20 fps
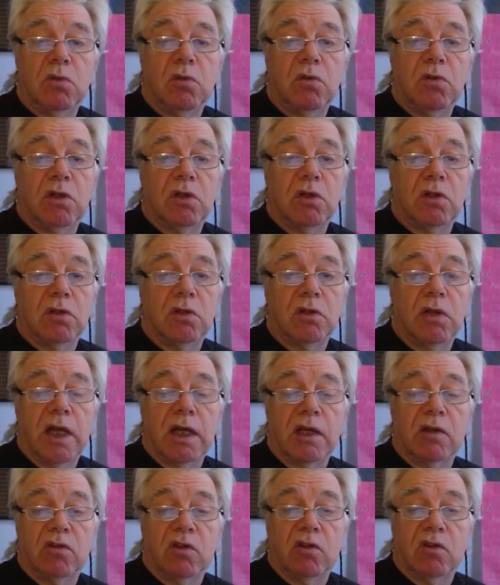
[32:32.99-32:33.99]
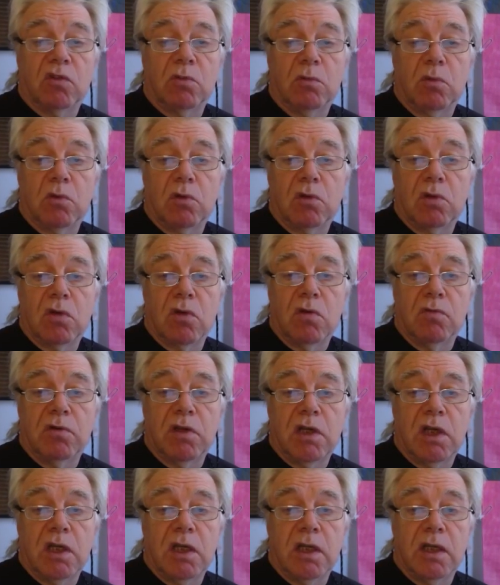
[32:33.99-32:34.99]
or you can access them on
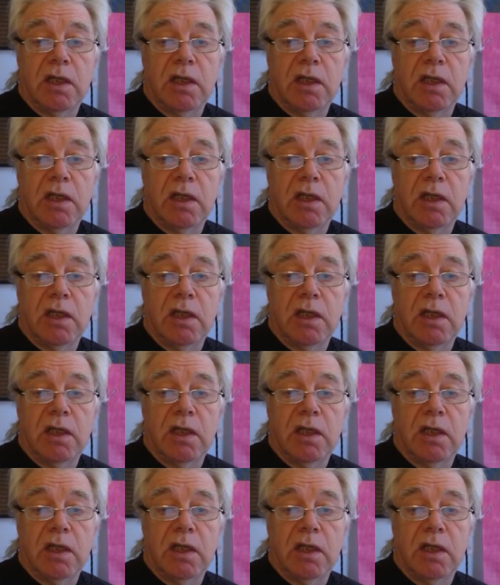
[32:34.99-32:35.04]
Coffee,